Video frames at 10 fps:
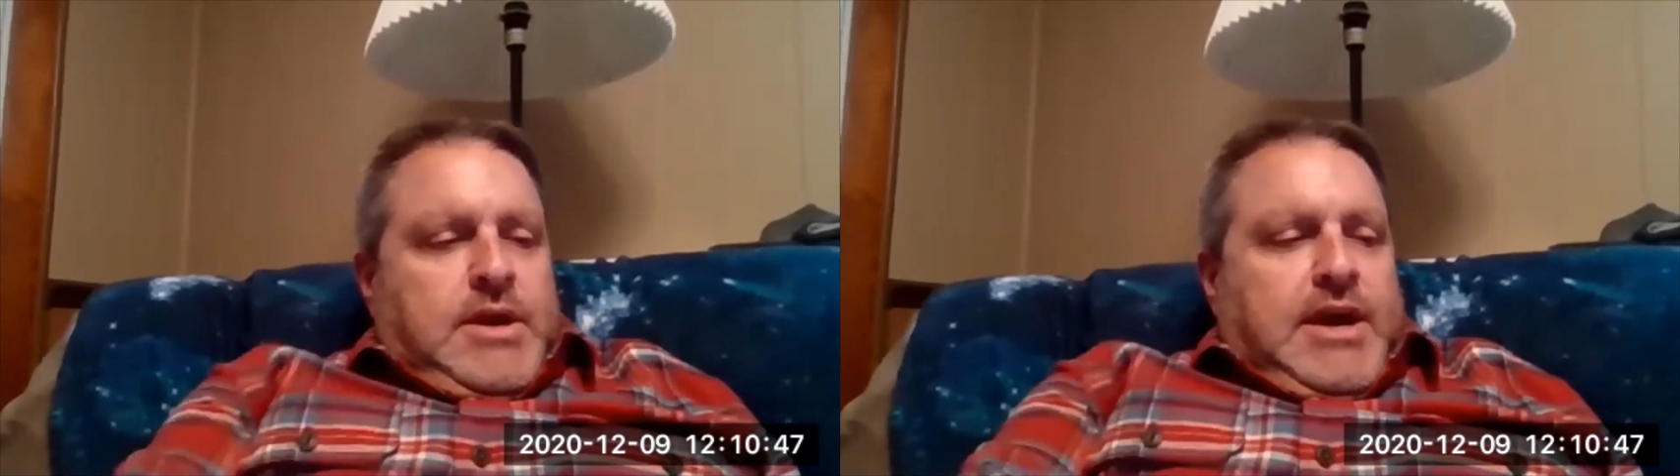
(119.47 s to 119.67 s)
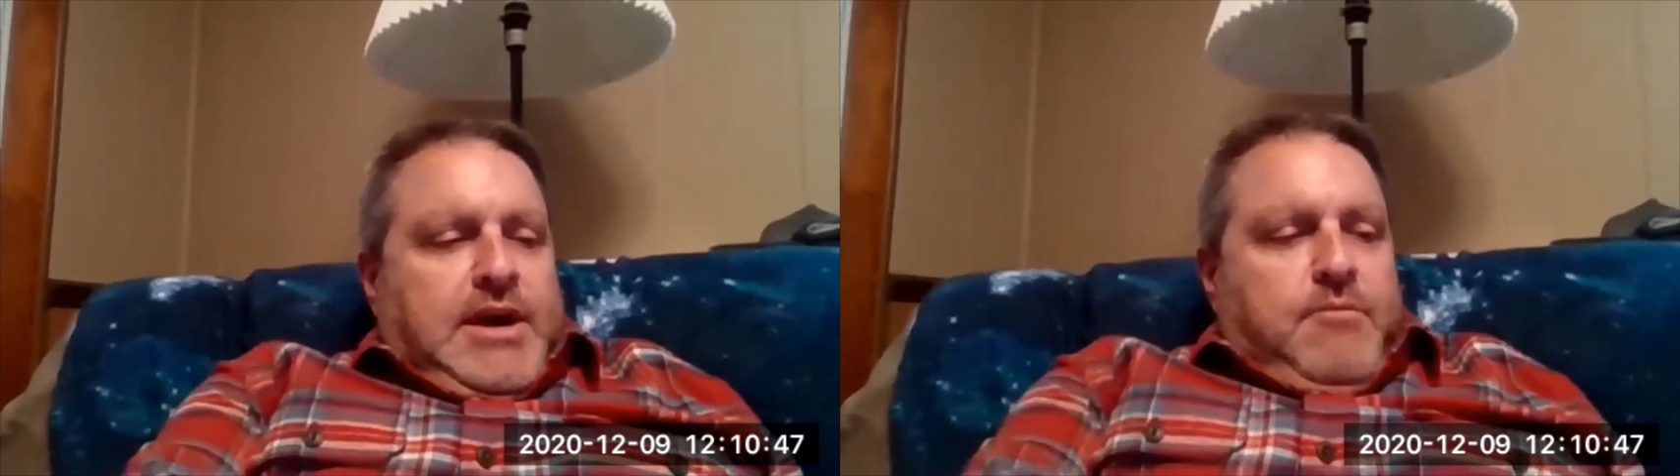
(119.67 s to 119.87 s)

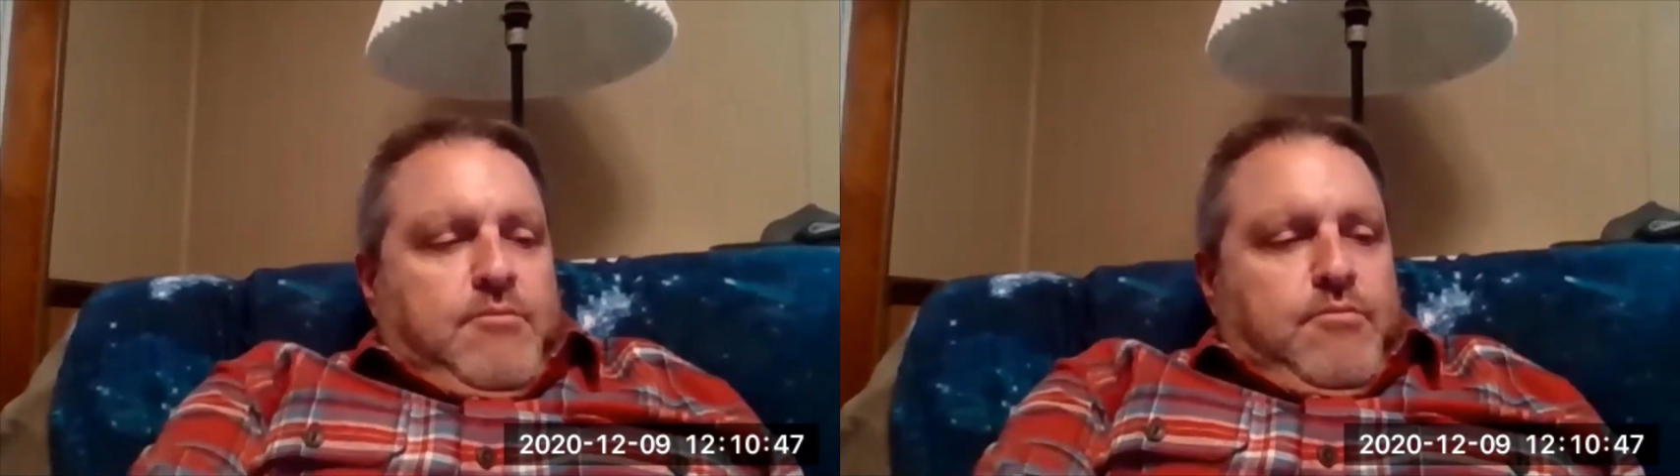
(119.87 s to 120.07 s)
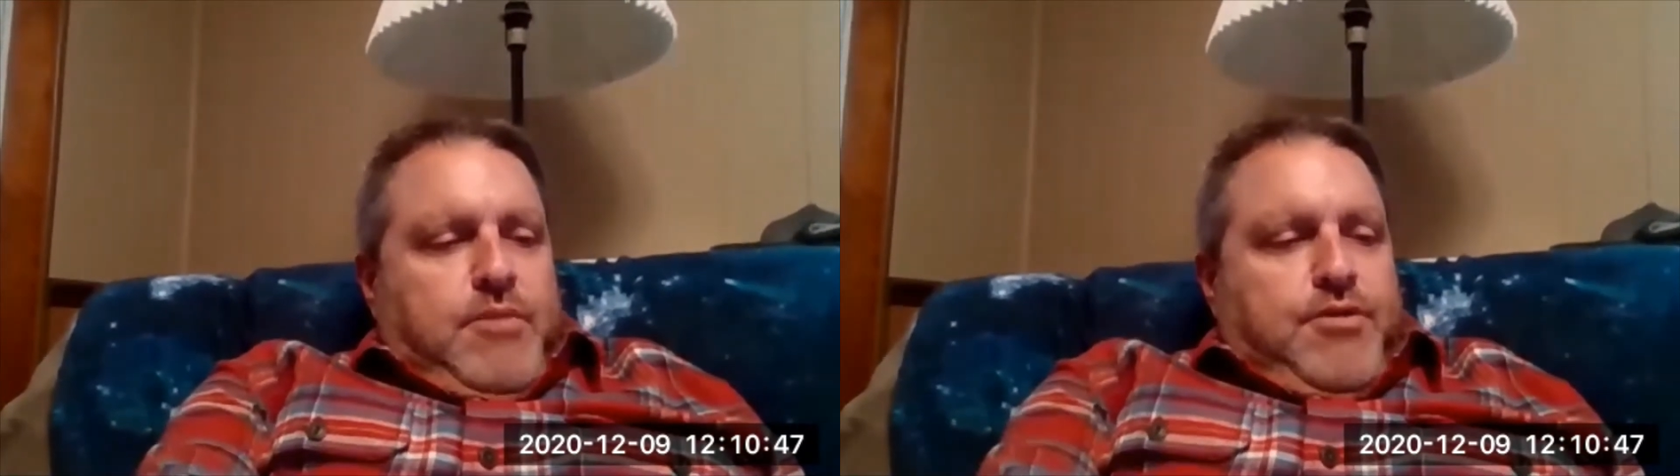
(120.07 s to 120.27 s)
And
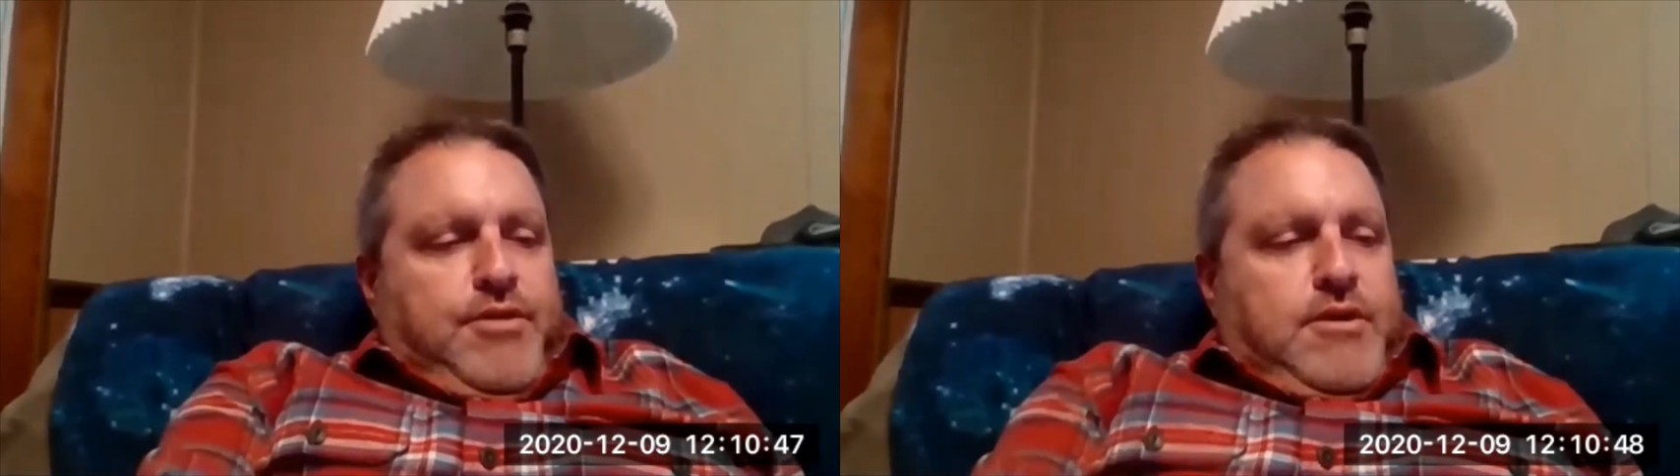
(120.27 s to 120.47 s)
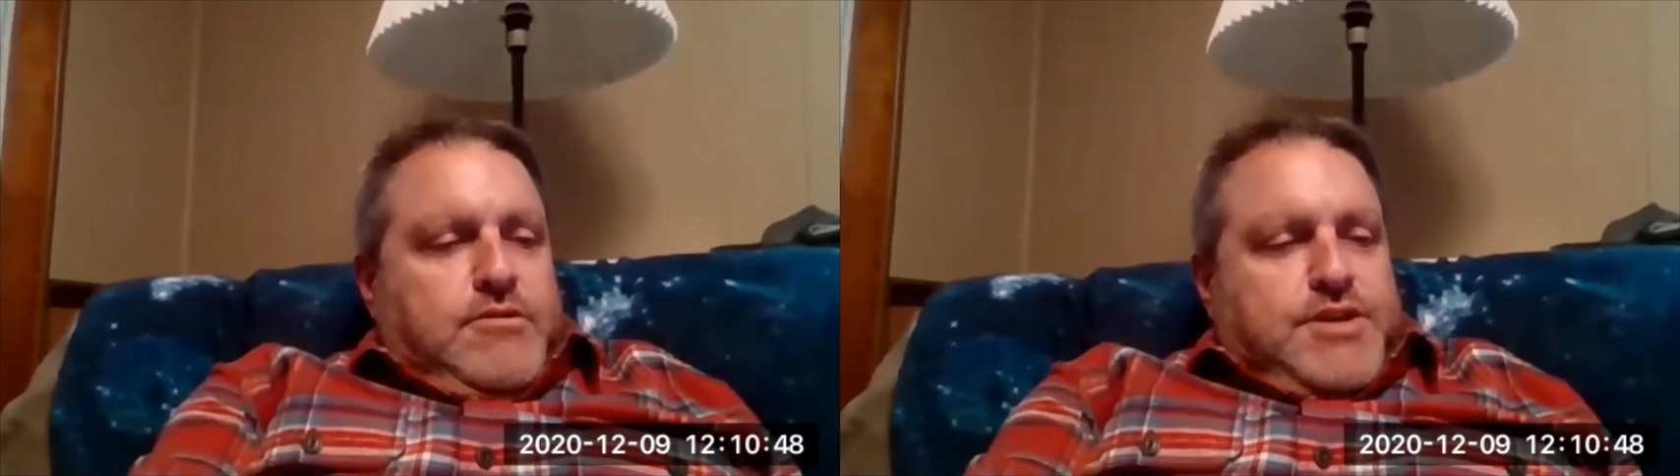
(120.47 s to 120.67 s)
both of
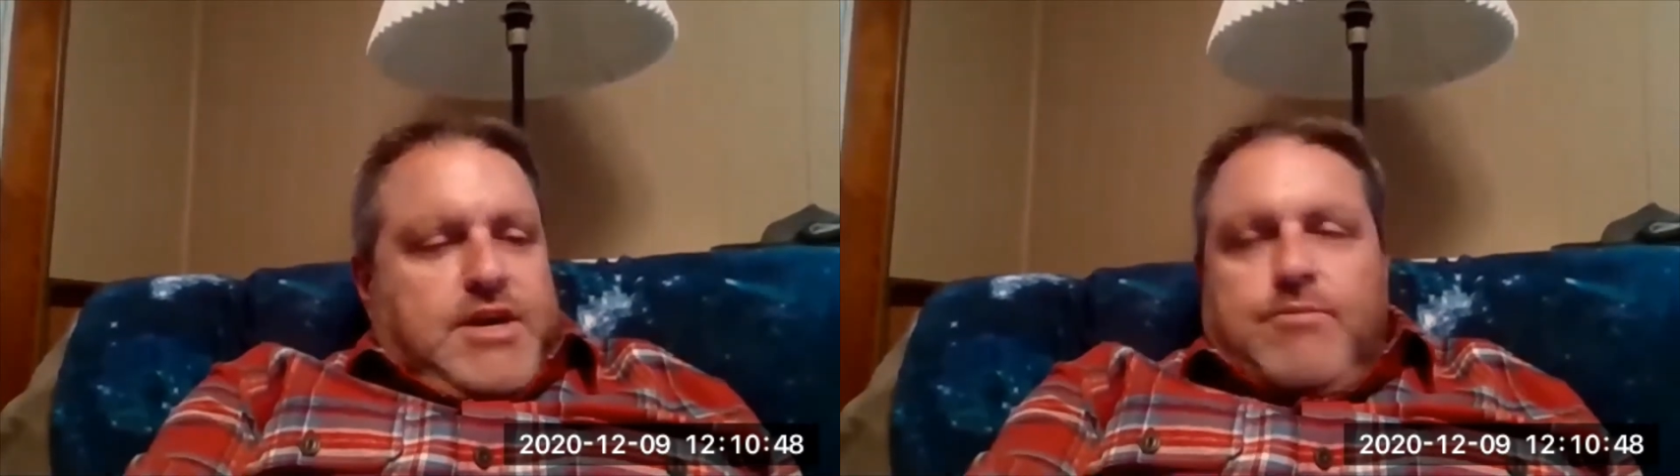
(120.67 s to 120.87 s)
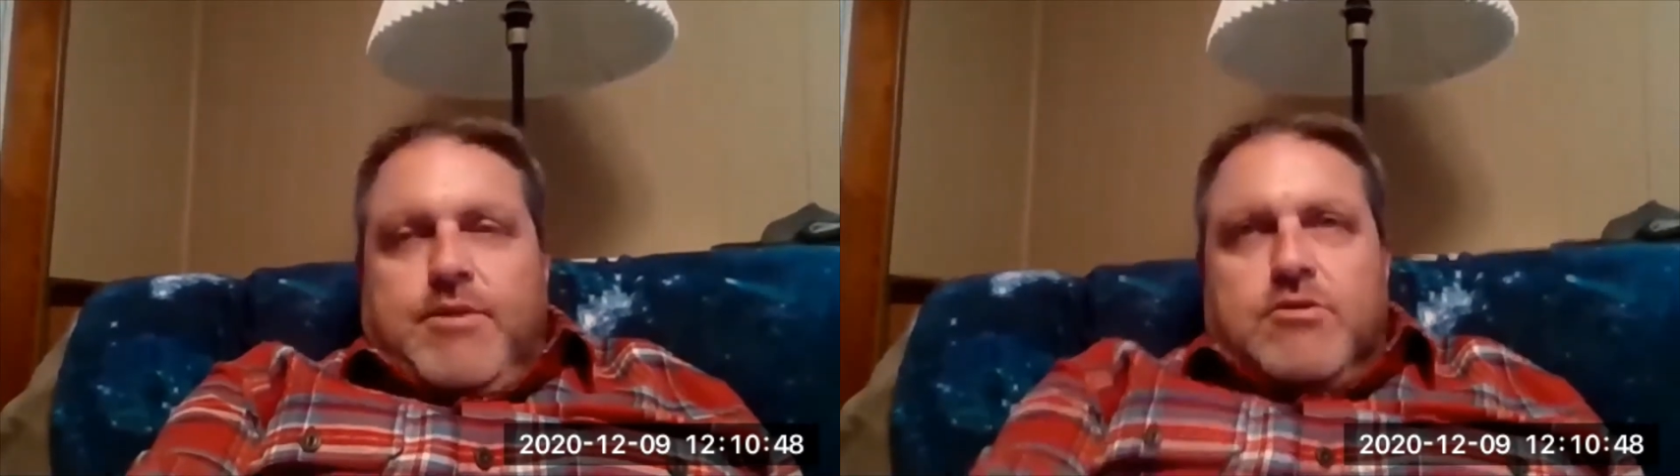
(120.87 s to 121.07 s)
those gentlemen